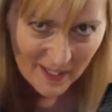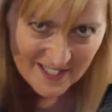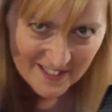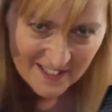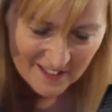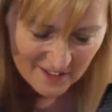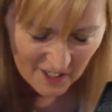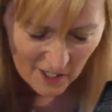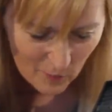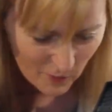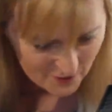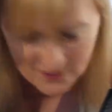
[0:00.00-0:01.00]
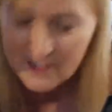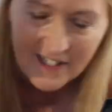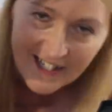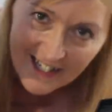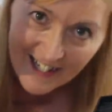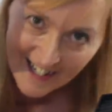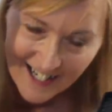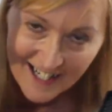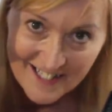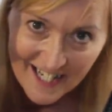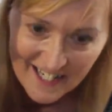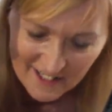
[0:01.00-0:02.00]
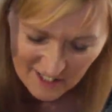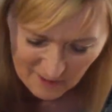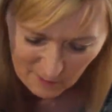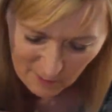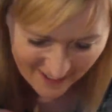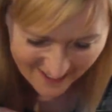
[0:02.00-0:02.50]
better than I was a day ago.